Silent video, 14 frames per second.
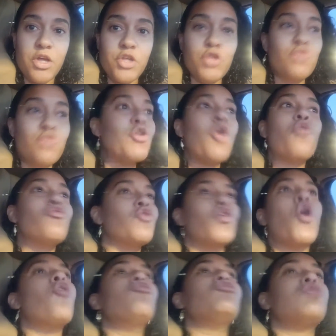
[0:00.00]
You don't
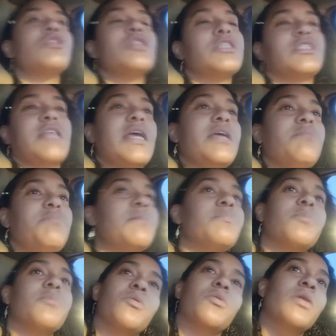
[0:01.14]
go to the same
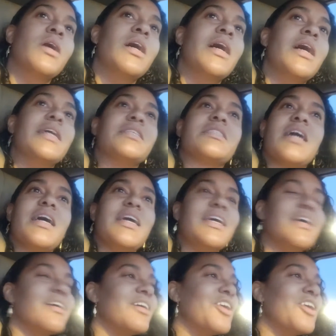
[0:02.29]
people. It's like